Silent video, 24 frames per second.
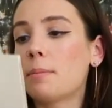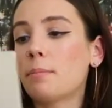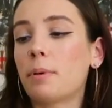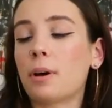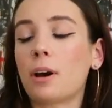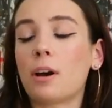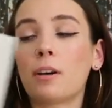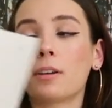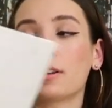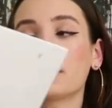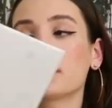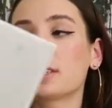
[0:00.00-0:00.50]

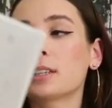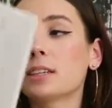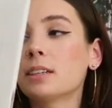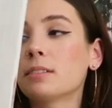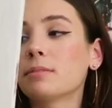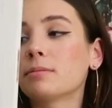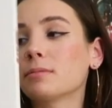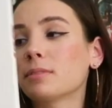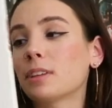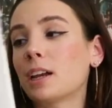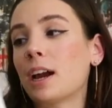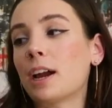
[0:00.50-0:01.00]
But
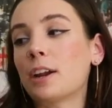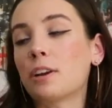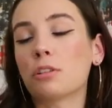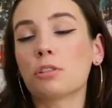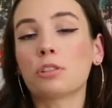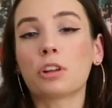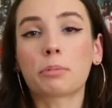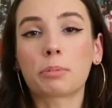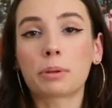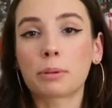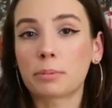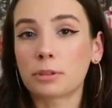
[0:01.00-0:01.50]
honestly, I know
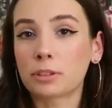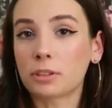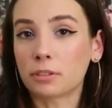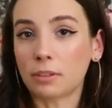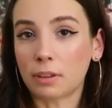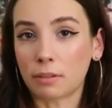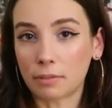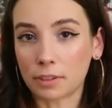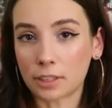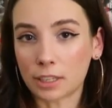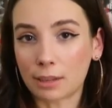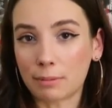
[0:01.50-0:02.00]
a lot of people don't
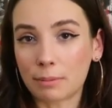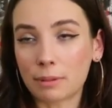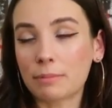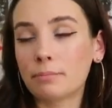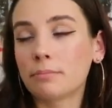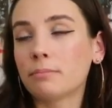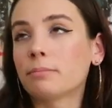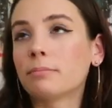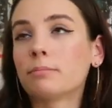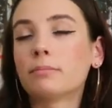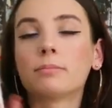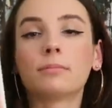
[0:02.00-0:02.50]
love this
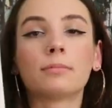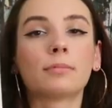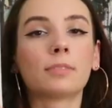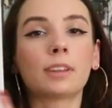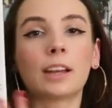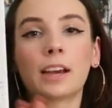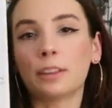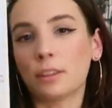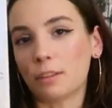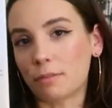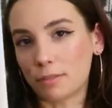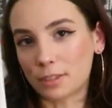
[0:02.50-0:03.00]
album.
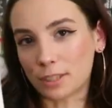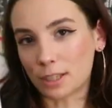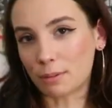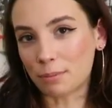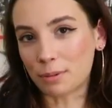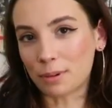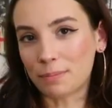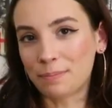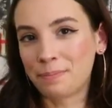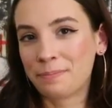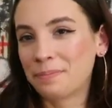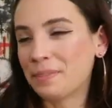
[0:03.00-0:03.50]
I love this
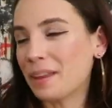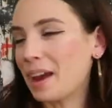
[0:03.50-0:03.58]
album.